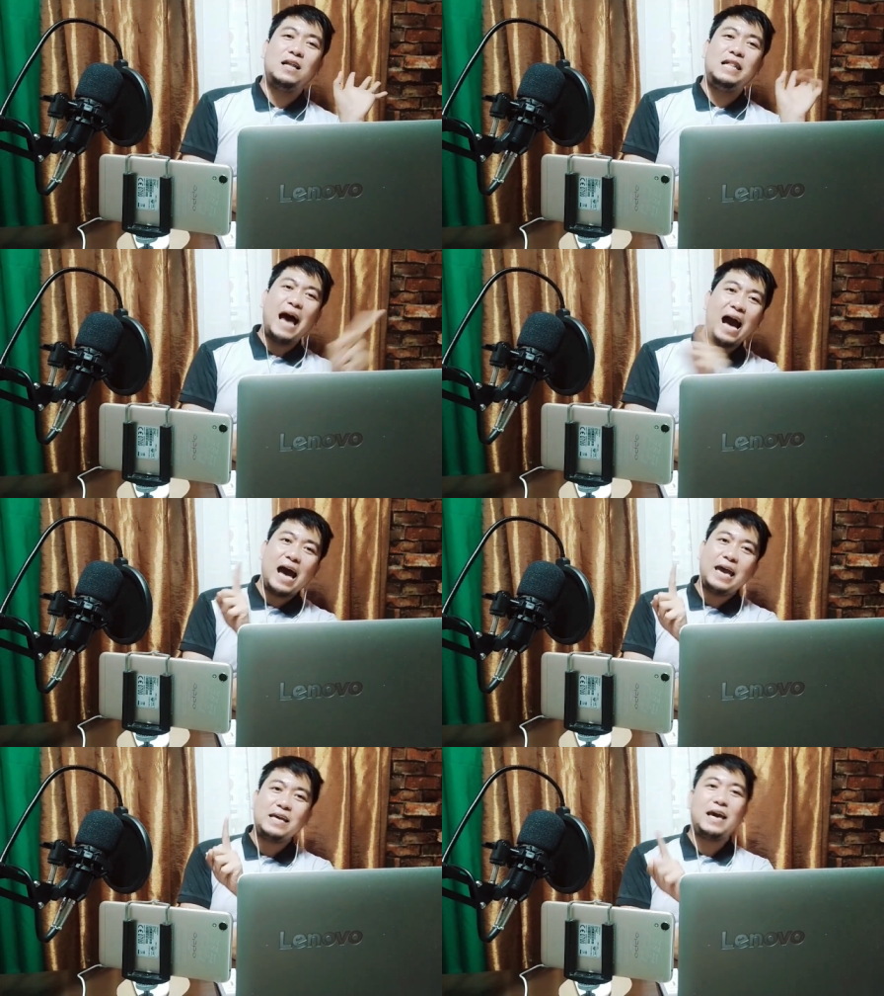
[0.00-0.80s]

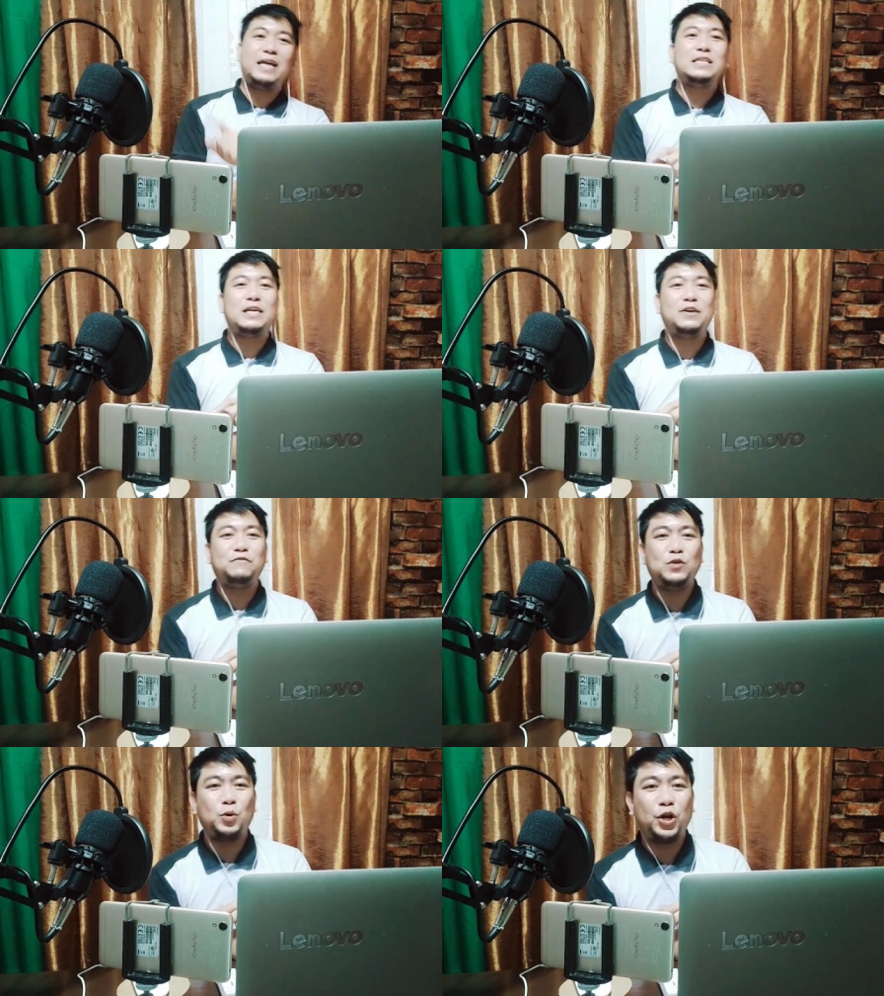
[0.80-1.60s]
like, and give
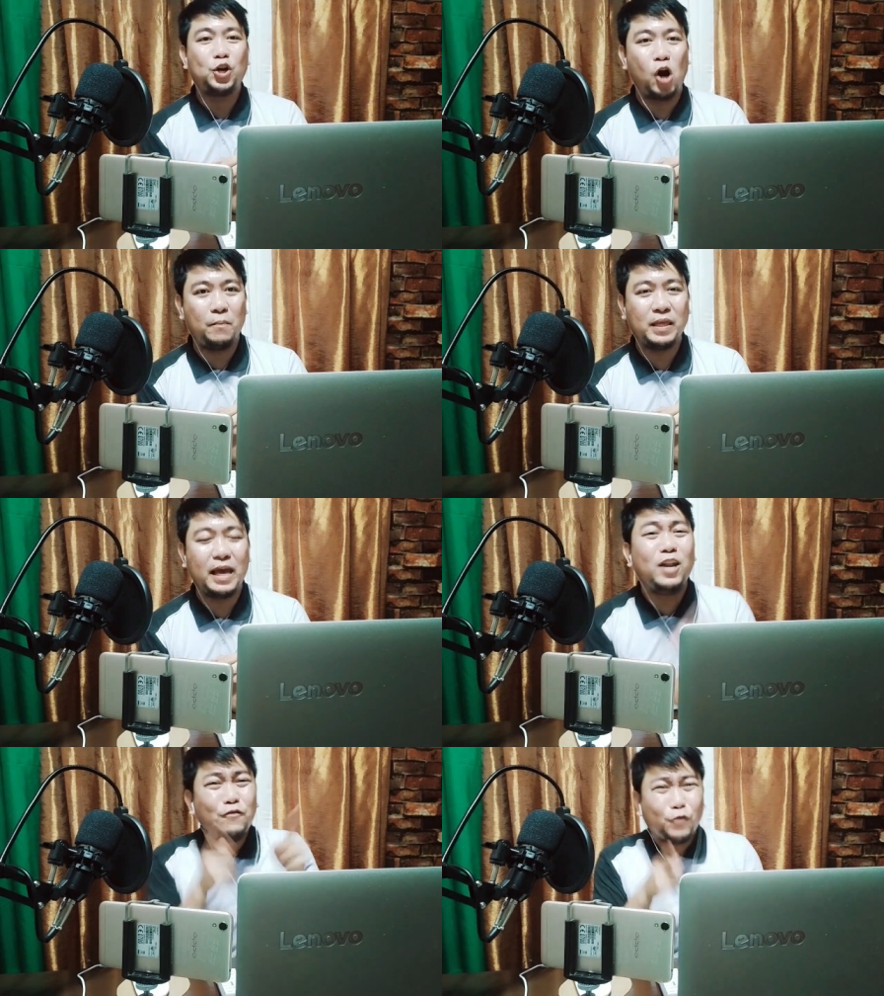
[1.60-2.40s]
your comment,
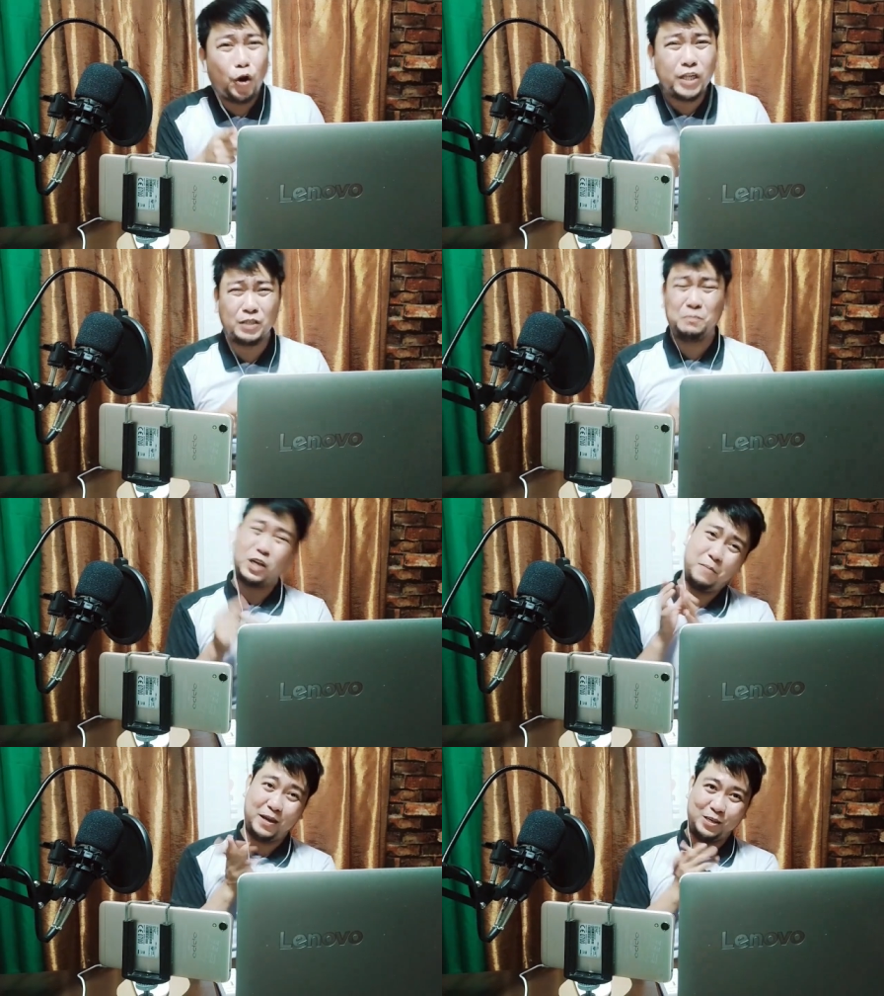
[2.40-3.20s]
and of course
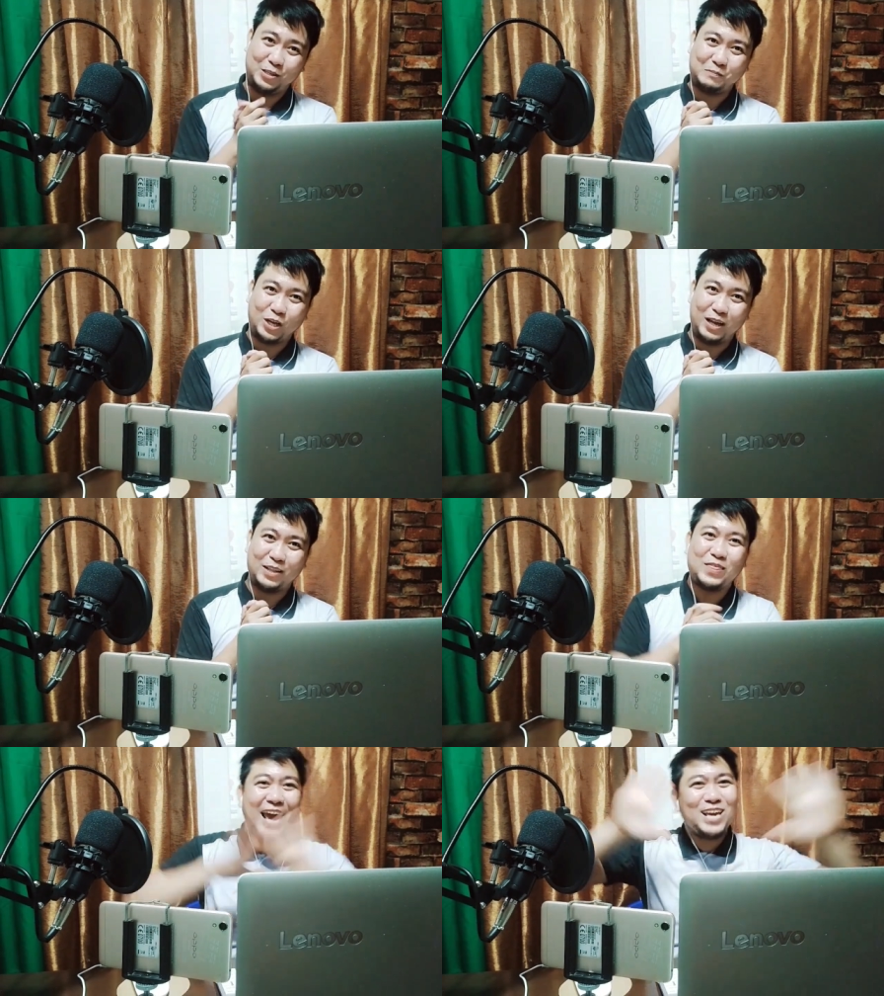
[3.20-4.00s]
subscribe to my YouTube channel.
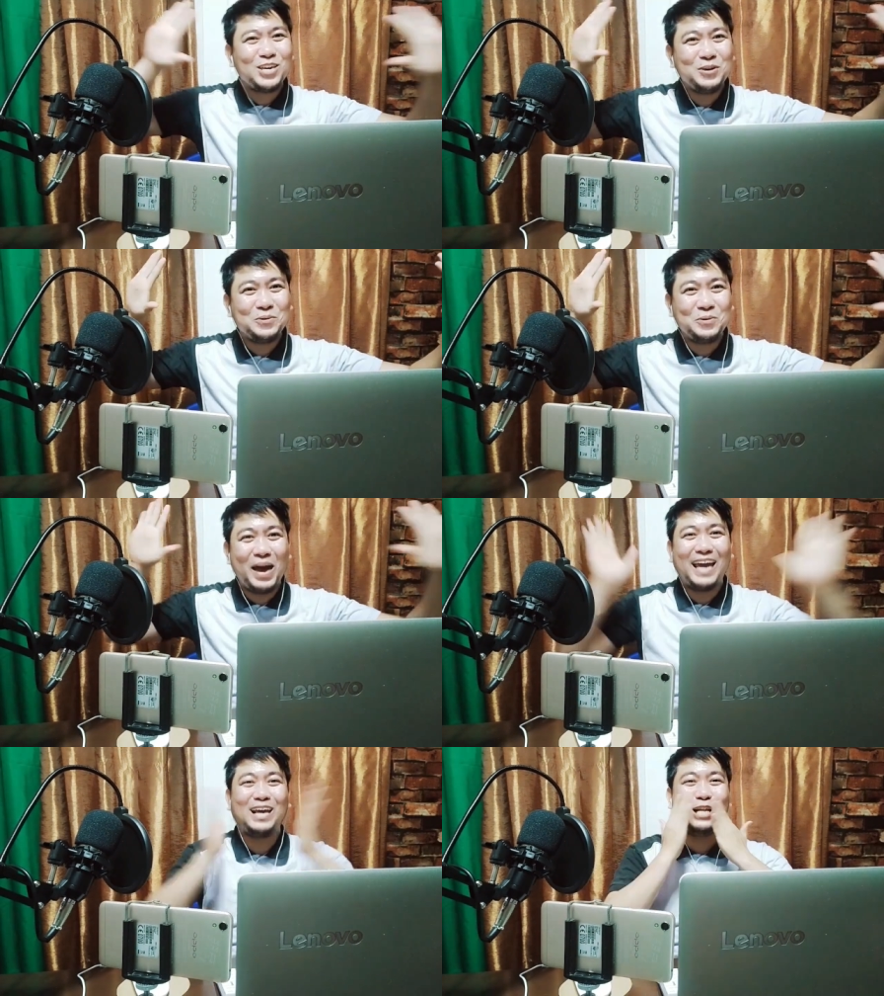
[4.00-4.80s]
Thank you,
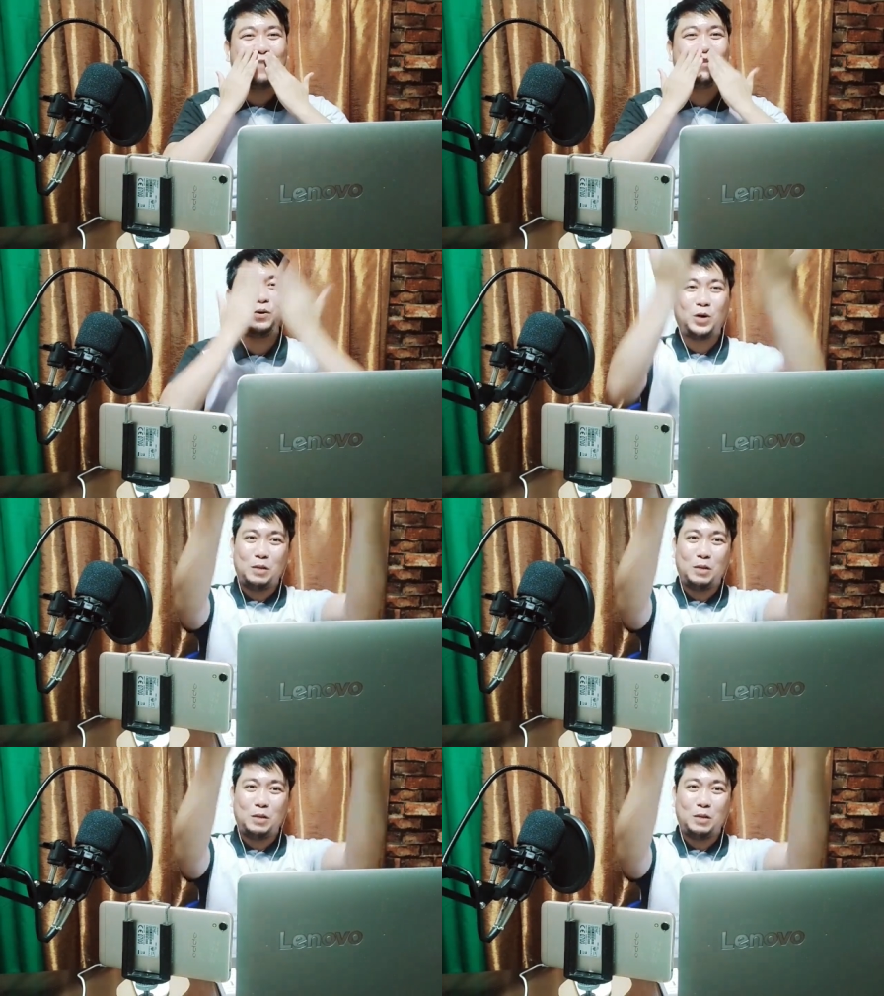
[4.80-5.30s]
and I love you all.